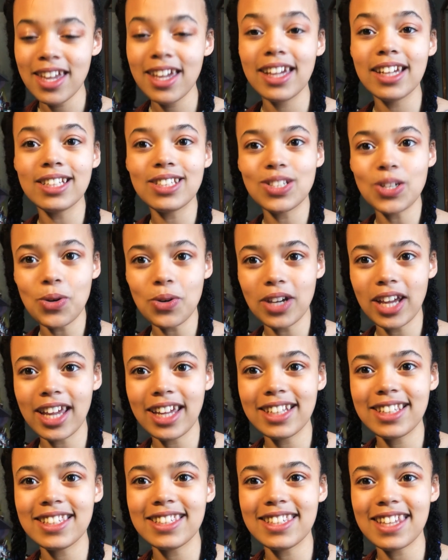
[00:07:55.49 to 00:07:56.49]
it's okay
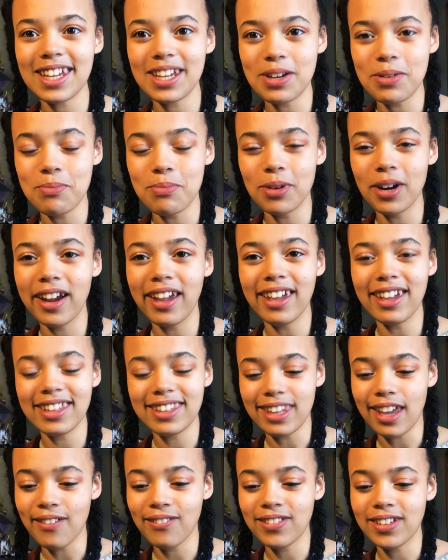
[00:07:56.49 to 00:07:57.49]
to take a break,
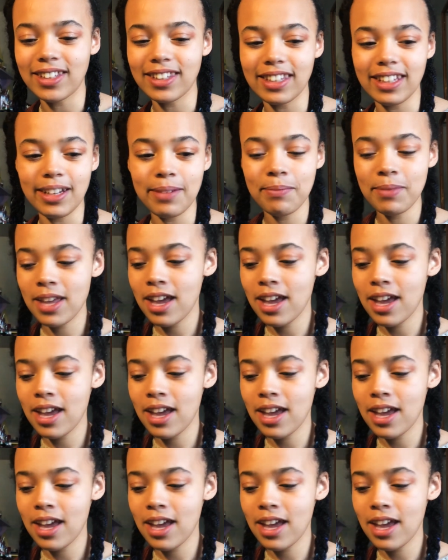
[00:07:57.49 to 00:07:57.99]
definitely.